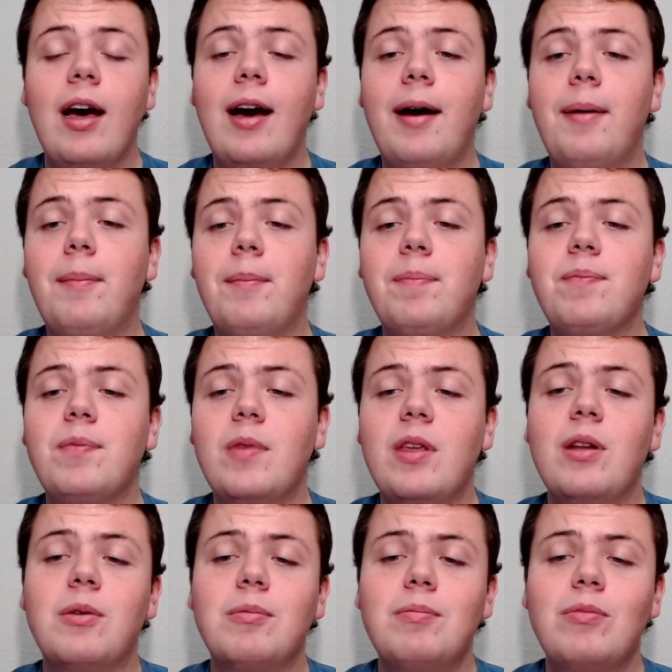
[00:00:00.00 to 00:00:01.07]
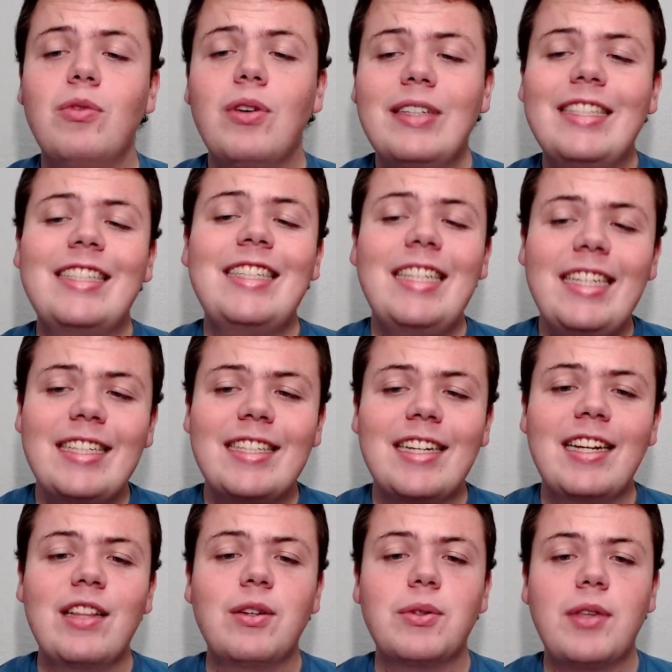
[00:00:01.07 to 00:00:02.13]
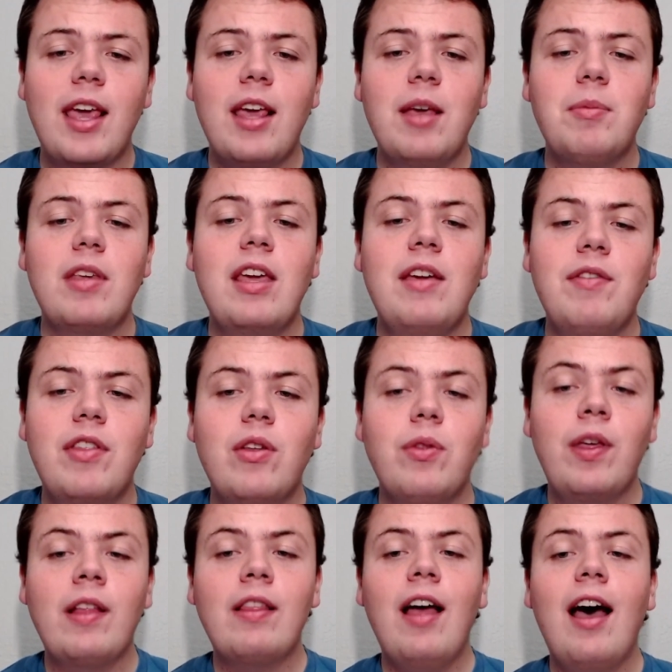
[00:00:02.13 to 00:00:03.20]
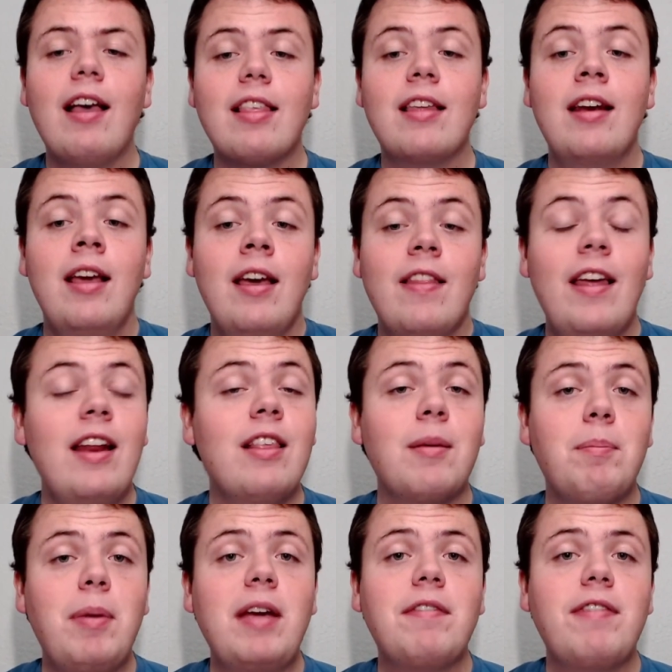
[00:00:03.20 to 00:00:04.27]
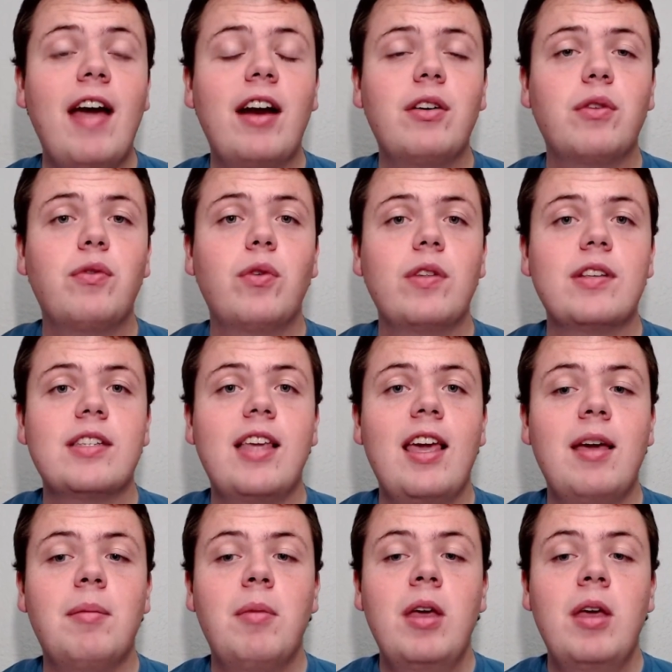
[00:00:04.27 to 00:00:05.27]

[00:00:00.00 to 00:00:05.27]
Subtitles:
You know, looked decent in those games, even though they lost. And that is a big factor for this game.